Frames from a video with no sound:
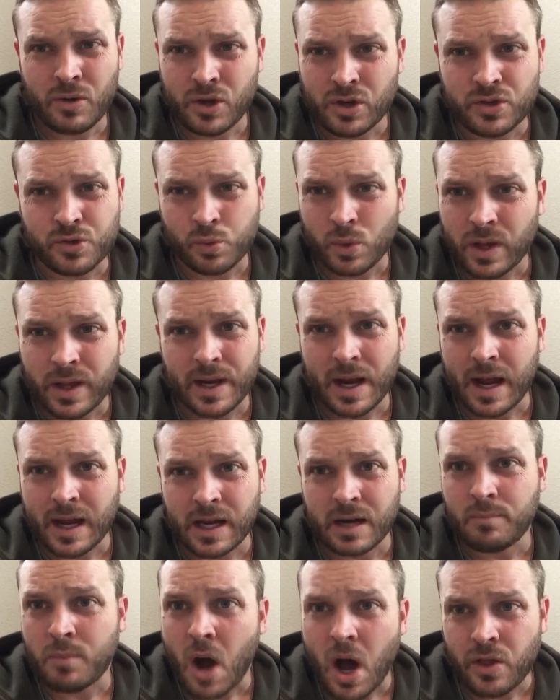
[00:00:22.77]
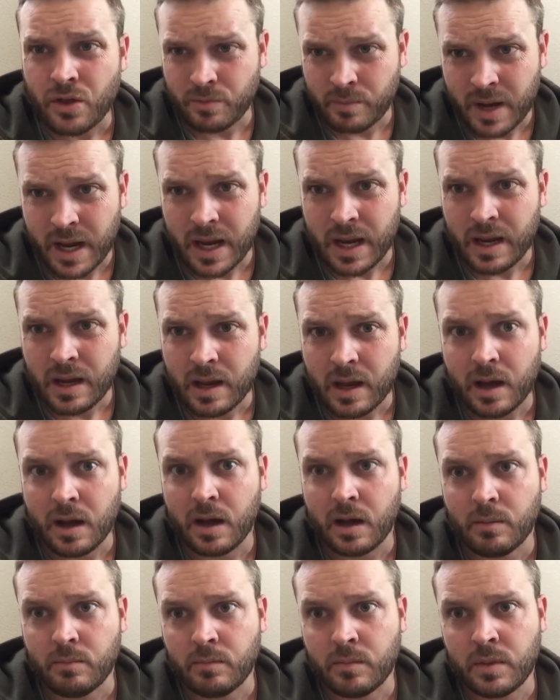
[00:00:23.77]
it's really not going to bother me,
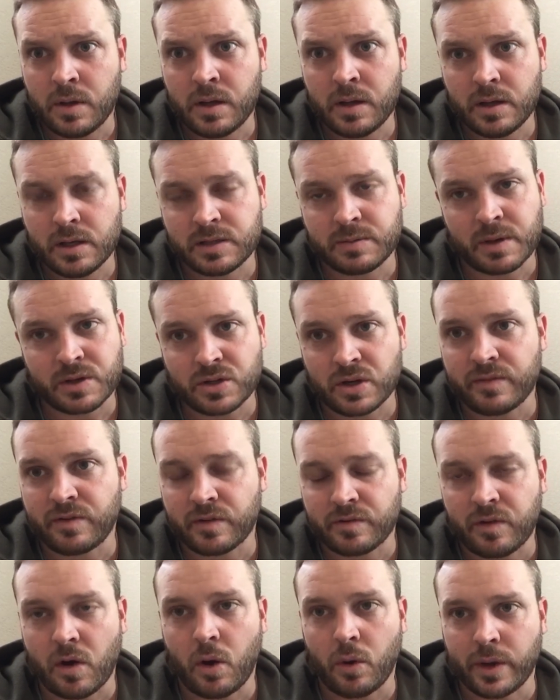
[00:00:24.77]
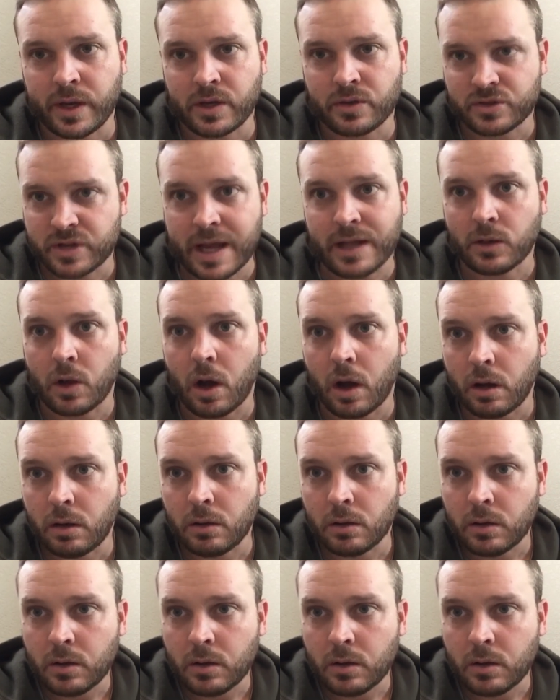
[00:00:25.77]
especially if you're following your state law.